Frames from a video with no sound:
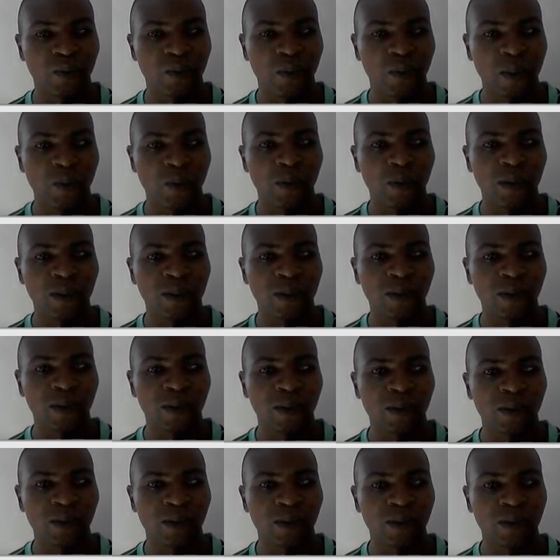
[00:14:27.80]
we will,
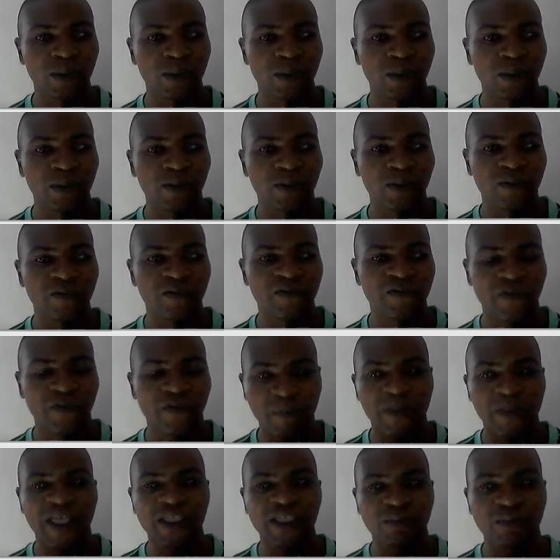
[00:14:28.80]

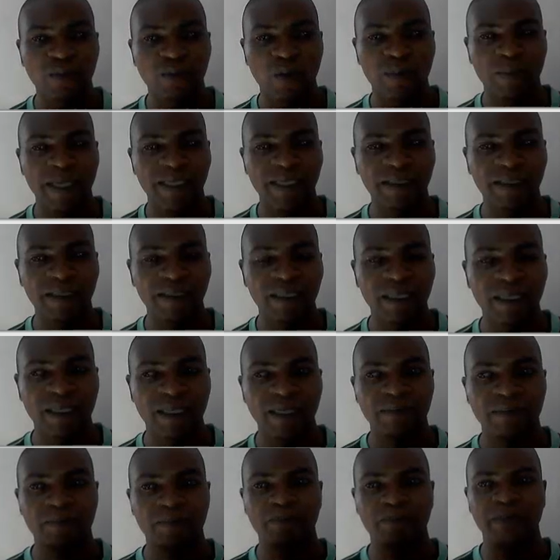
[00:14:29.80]
from this moment,
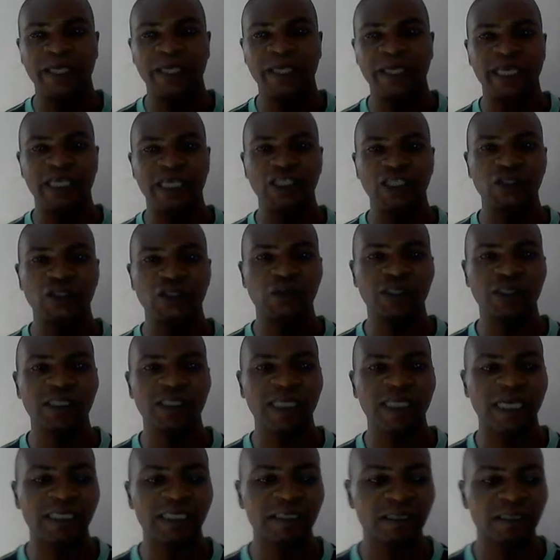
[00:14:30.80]
begin to
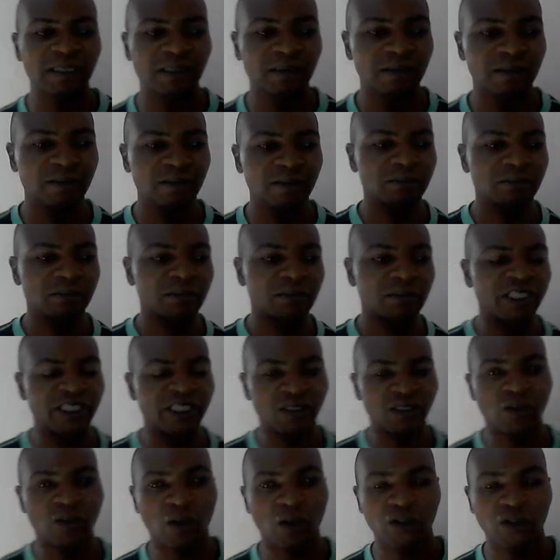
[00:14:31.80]
start
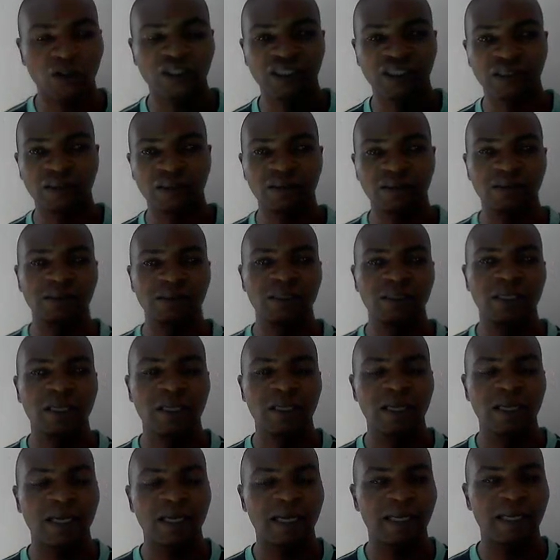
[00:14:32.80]
discussion
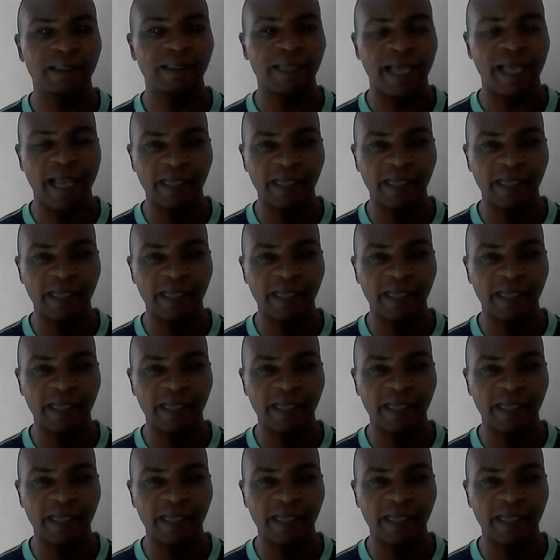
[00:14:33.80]
and